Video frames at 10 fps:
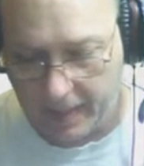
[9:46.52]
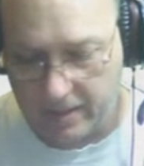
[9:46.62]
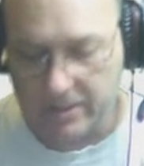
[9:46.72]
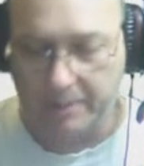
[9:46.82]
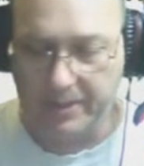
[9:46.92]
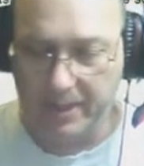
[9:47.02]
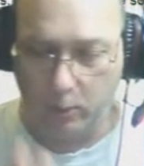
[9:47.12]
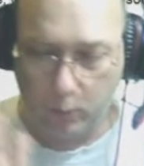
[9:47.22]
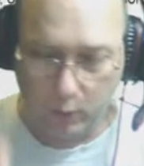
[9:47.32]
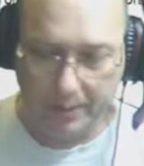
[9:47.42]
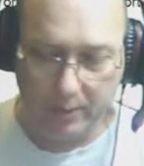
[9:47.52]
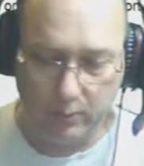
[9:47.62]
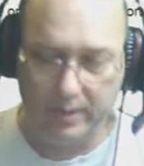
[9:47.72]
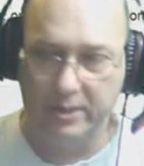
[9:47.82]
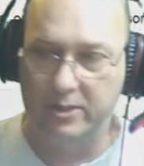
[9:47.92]
something that will be
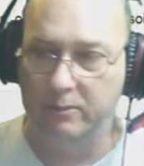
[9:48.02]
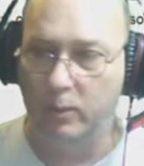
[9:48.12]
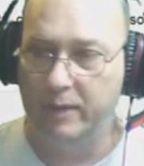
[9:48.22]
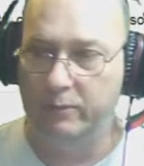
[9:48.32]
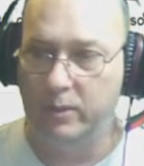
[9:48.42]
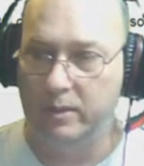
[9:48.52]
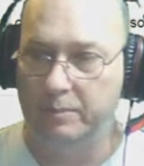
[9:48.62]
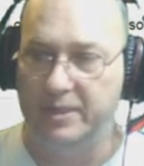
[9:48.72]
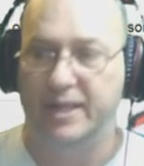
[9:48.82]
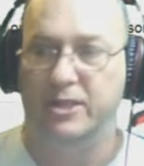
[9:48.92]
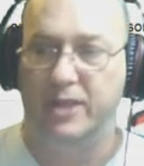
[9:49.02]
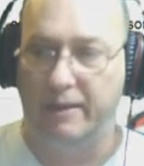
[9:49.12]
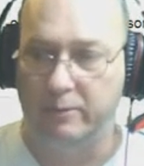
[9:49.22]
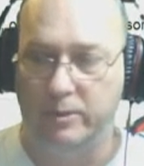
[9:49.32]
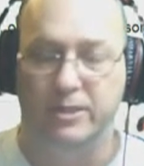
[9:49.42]
released in Wave 1, but they just
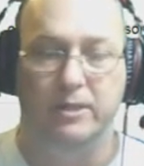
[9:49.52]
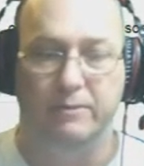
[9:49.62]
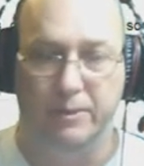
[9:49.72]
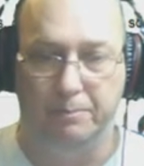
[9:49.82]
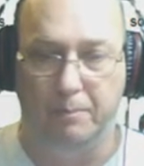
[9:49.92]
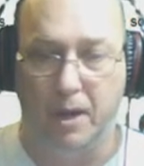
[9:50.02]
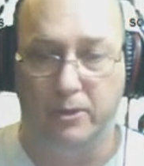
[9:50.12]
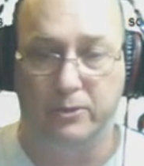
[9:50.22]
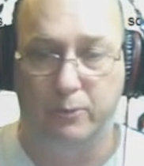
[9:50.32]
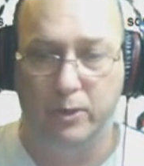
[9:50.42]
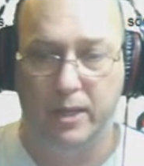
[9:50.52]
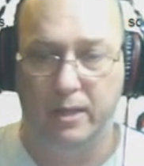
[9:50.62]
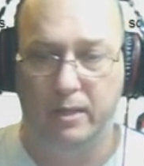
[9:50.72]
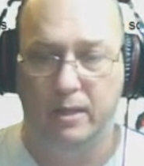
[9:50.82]
haven't received the models for yet,